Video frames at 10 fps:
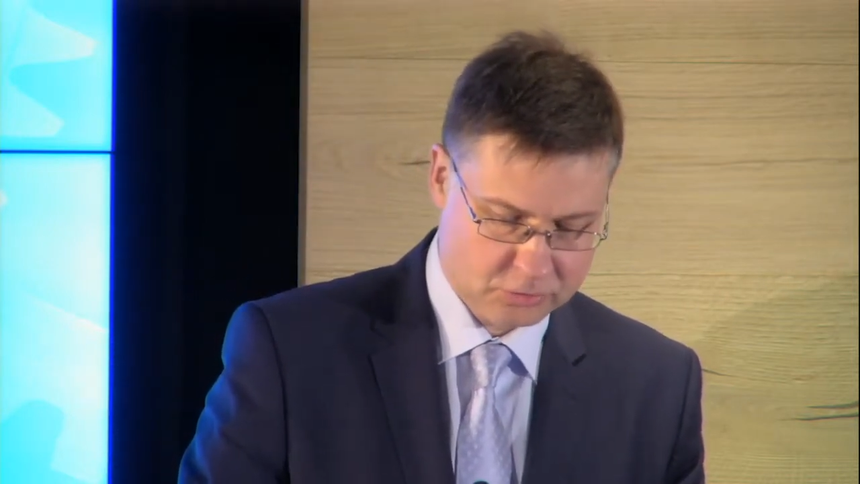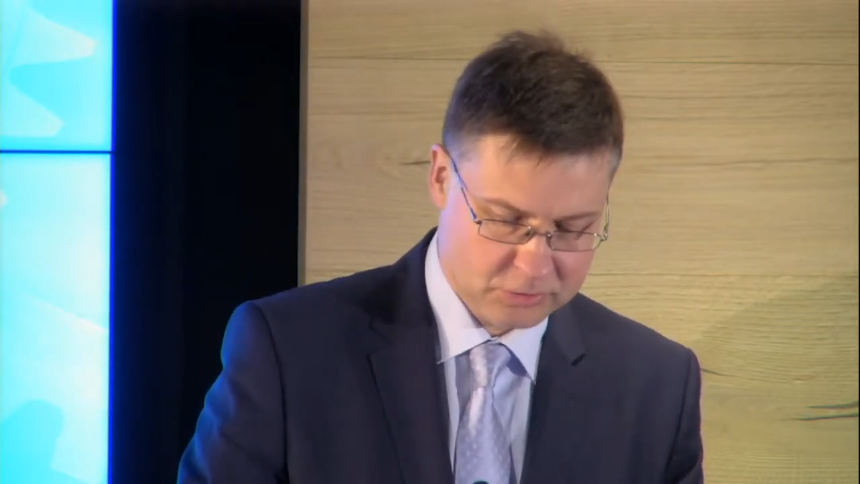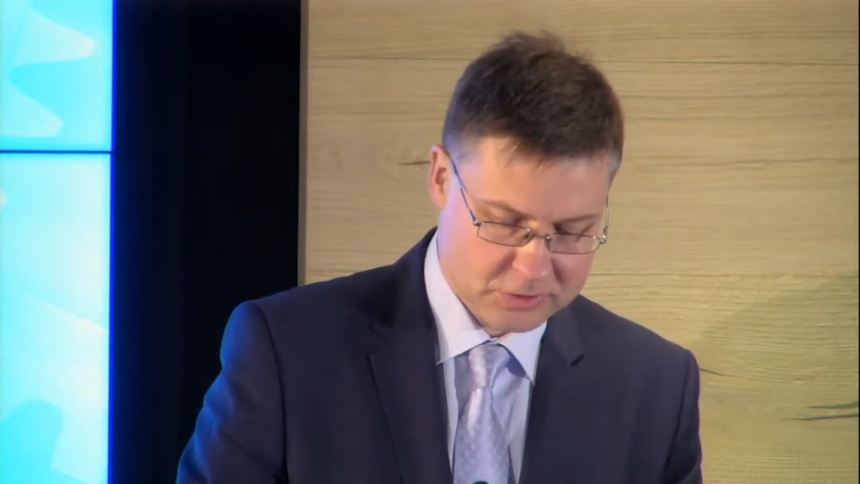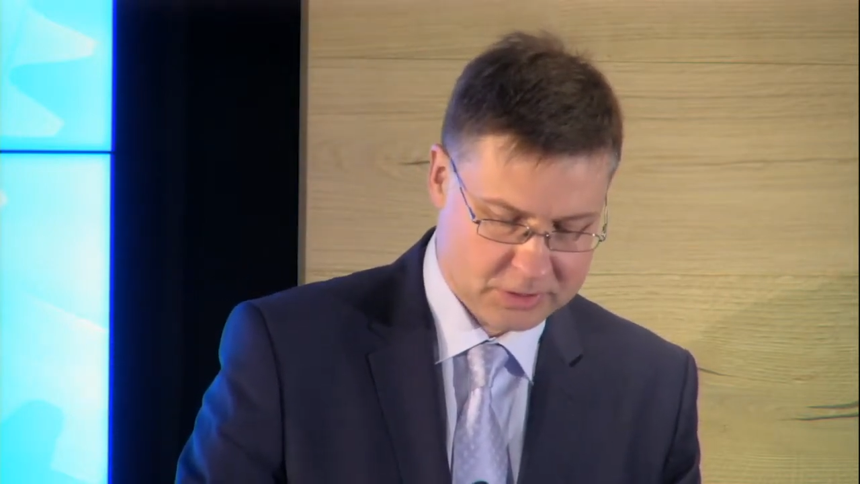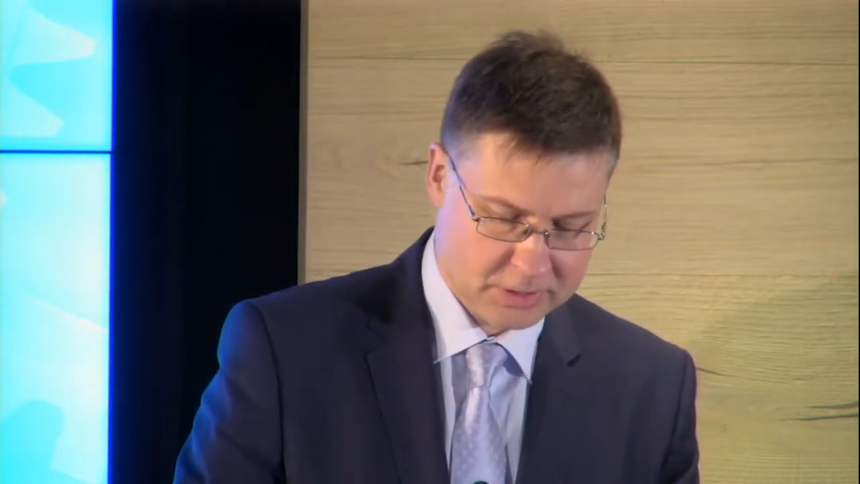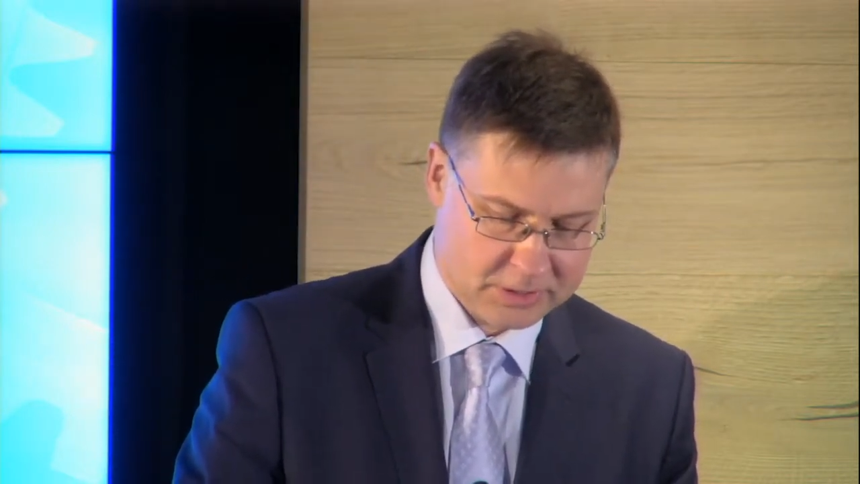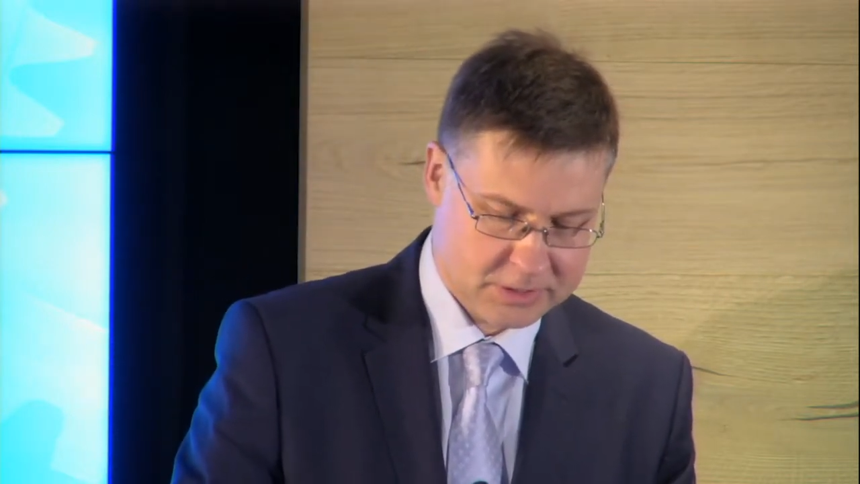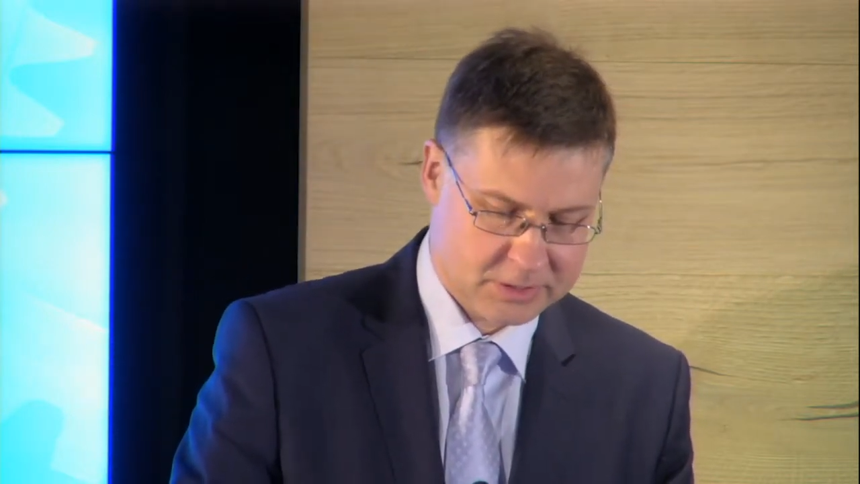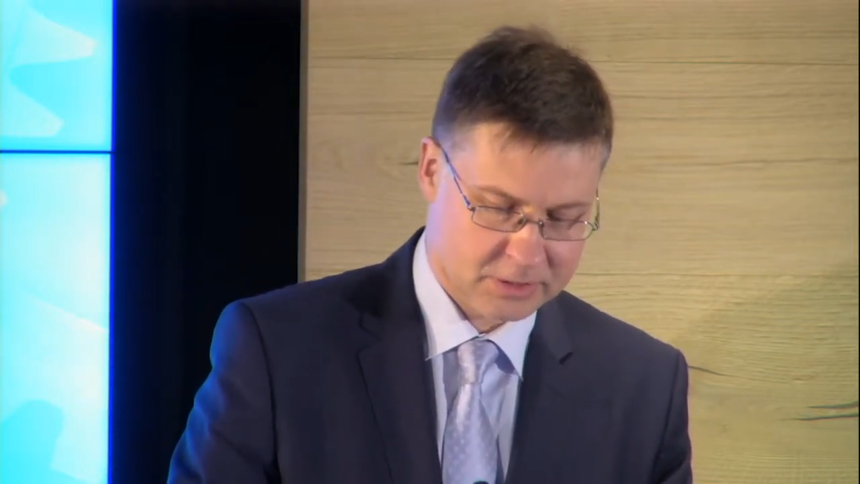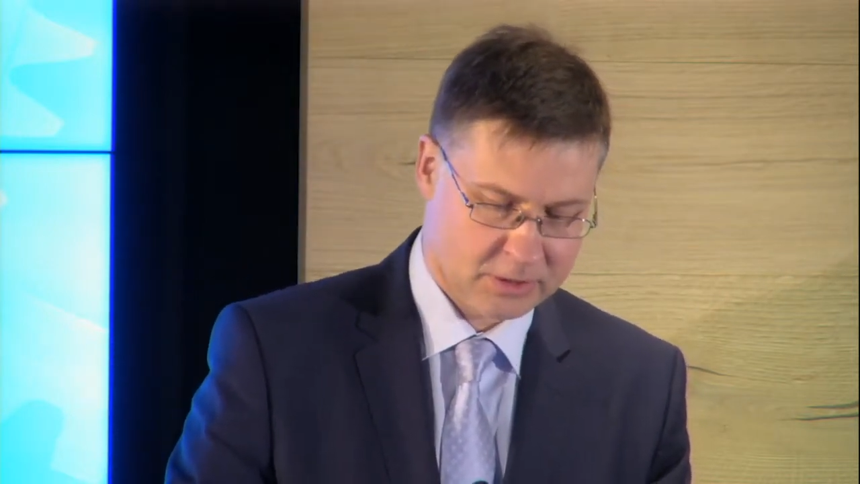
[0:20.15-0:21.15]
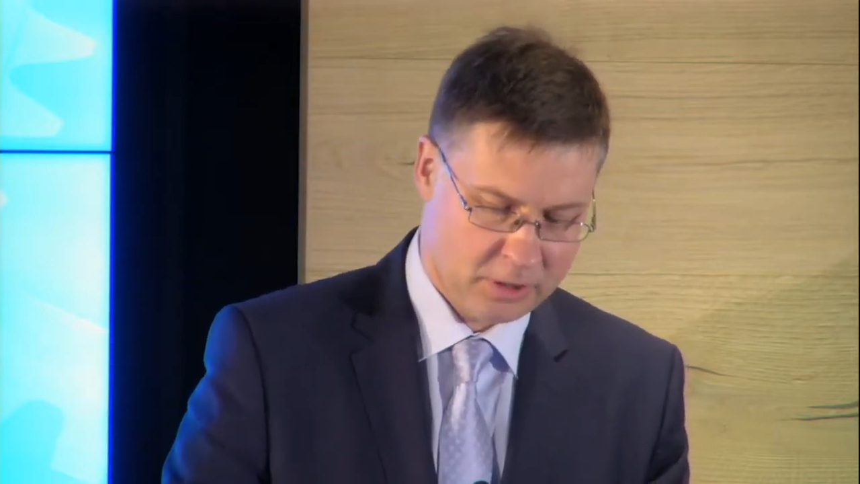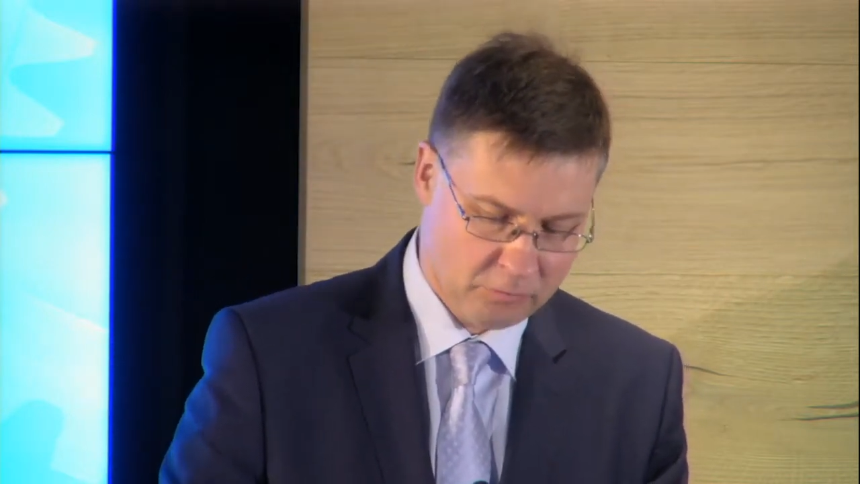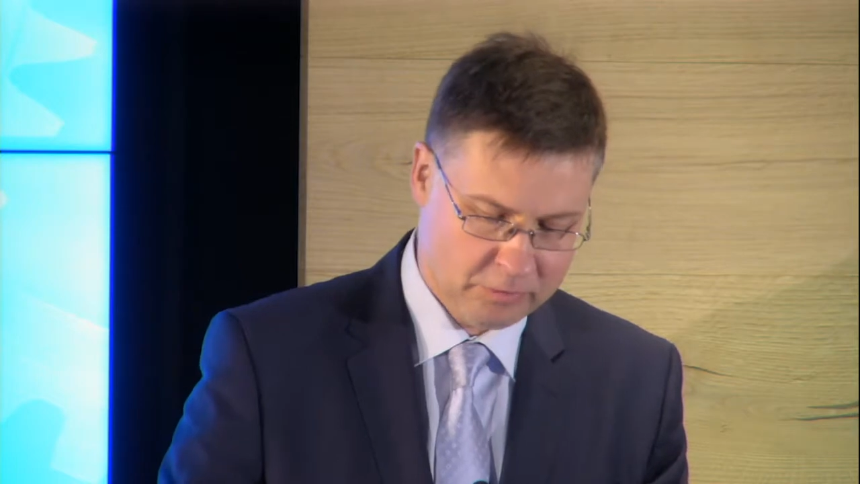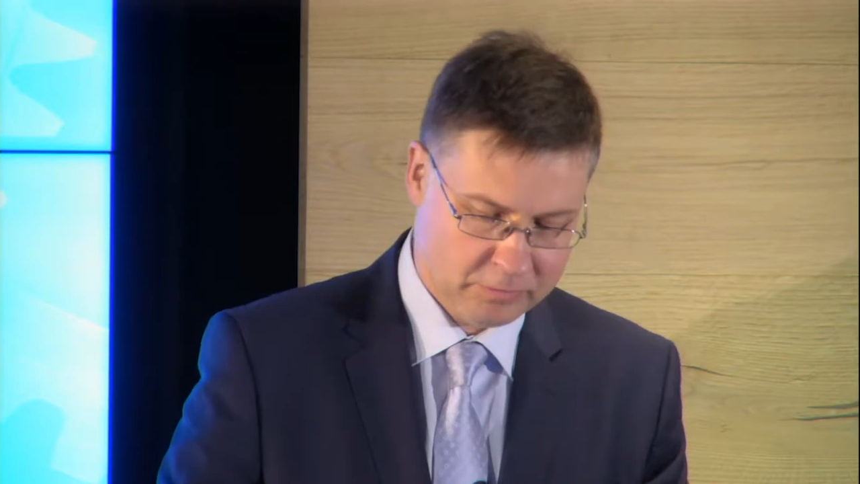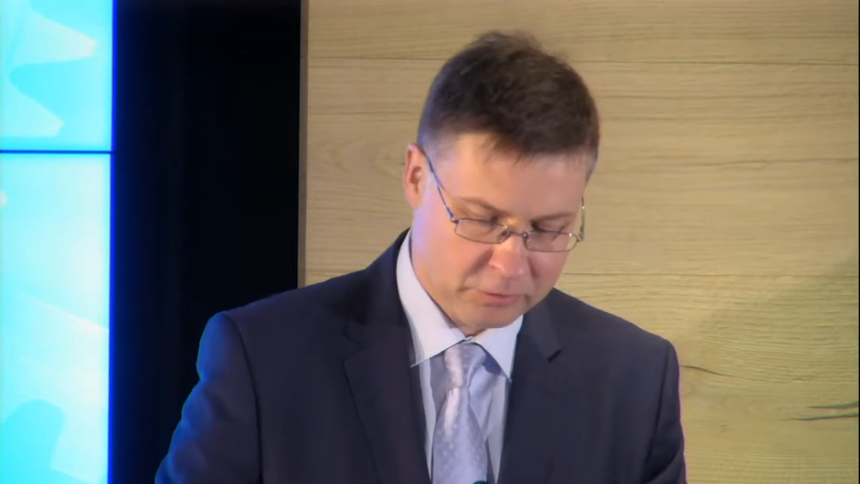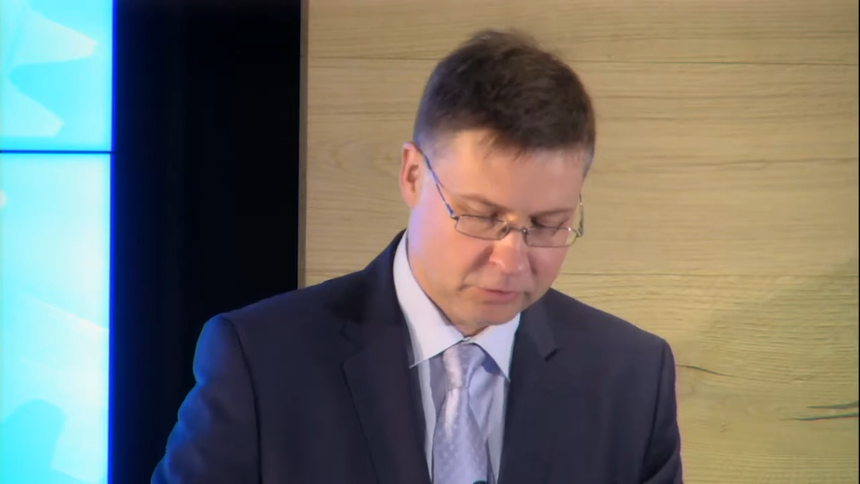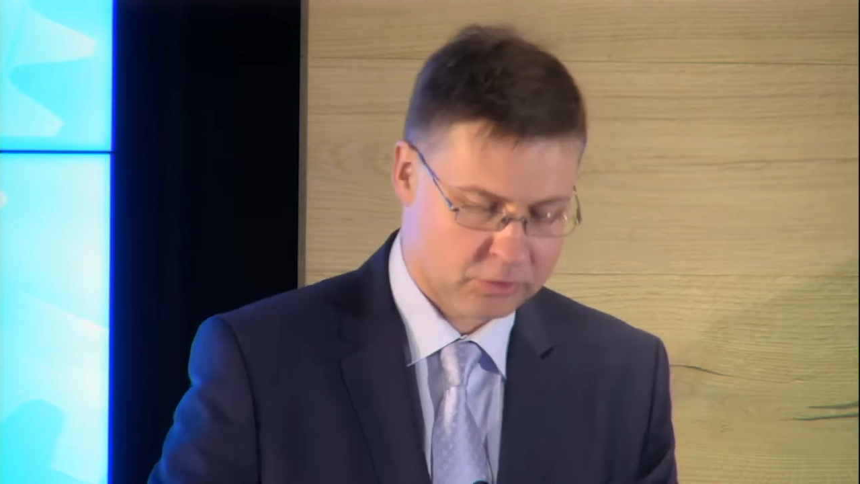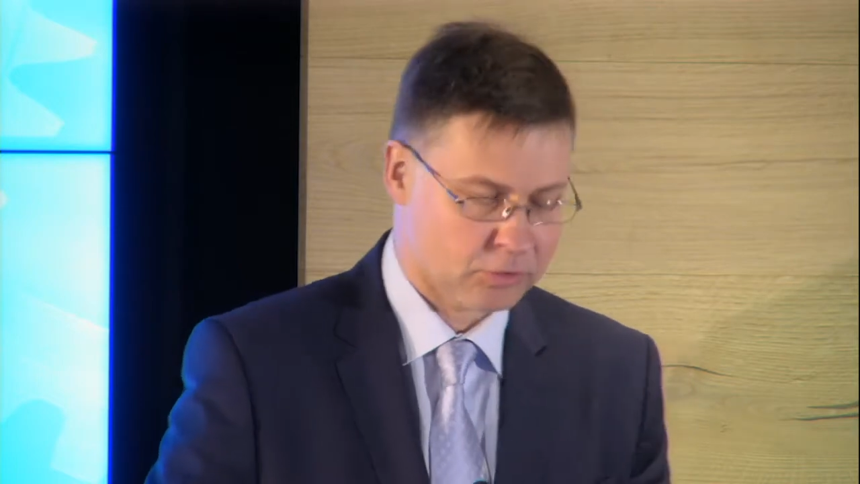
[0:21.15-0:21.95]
discuss how we want